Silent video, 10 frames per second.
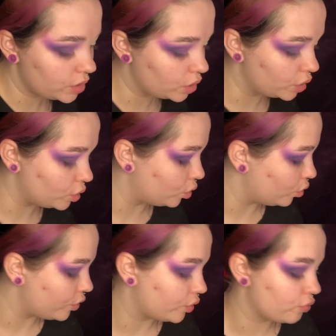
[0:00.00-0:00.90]
going to
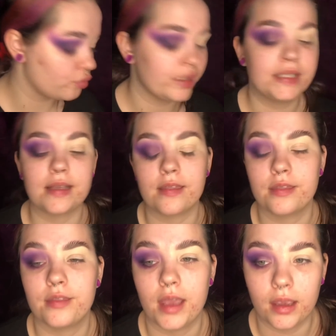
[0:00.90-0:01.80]
cut the crease, I
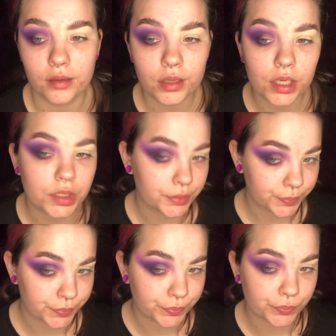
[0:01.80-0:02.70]
think.
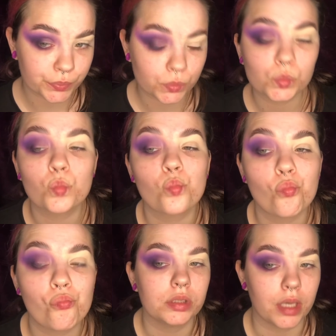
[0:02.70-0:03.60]

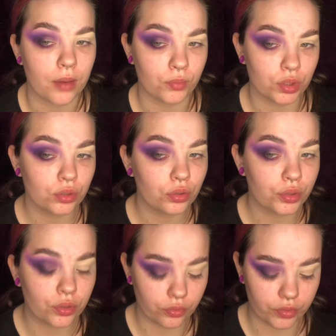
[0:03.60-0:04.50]
Yeah, I'm going to cut the
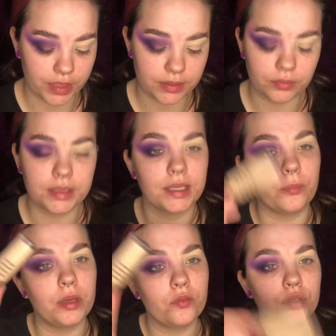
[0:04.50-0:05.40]
crease. I'm going to take a
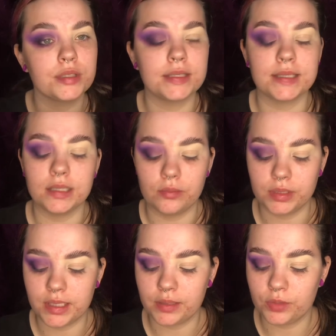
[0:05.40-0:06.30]
bit of concealer. I'm going
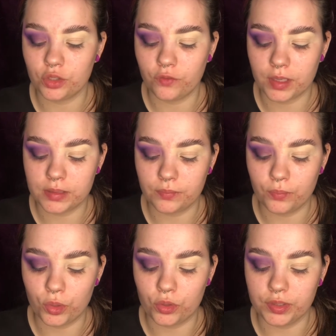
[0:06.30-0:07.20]
to take the Too Faced
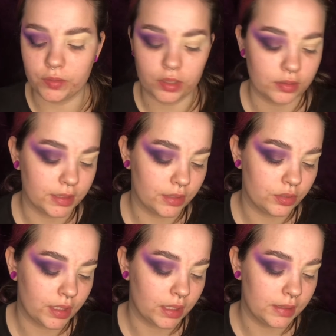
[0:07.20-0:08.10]
Born This Way concealer, just
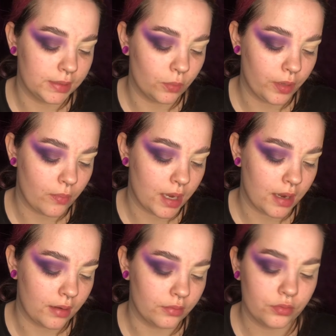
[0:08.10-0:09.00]
take a little bit on my
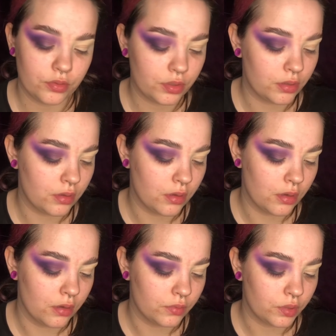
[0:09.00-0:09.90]
hand.
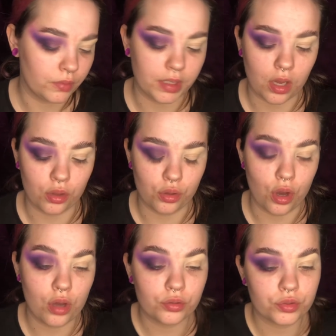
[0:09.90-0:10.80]
Don't need a
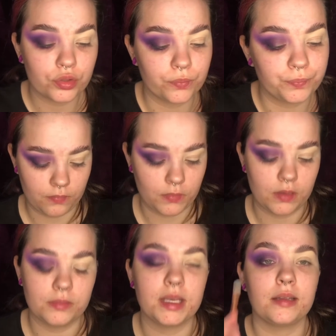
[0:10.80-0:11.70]
lot. I'm
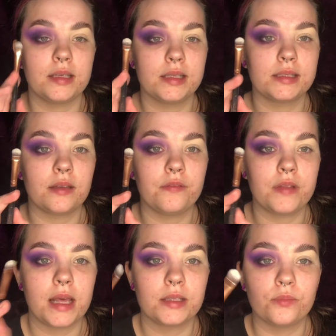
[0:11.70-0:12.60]
going to take this
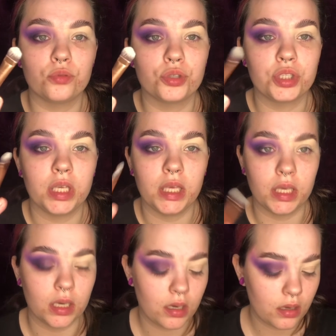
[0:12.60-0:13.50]
flat brush
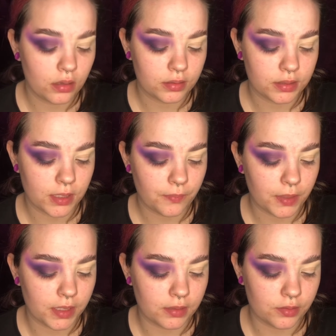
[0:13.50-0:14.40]
here, dip
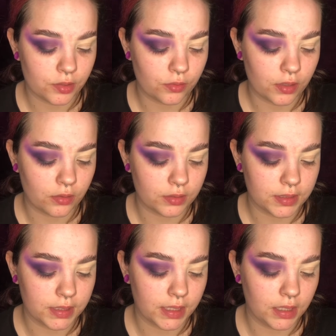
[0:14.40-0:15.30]
into that
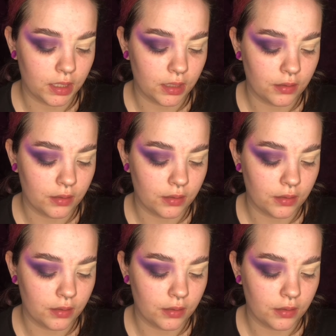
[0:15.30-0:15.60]
concealer,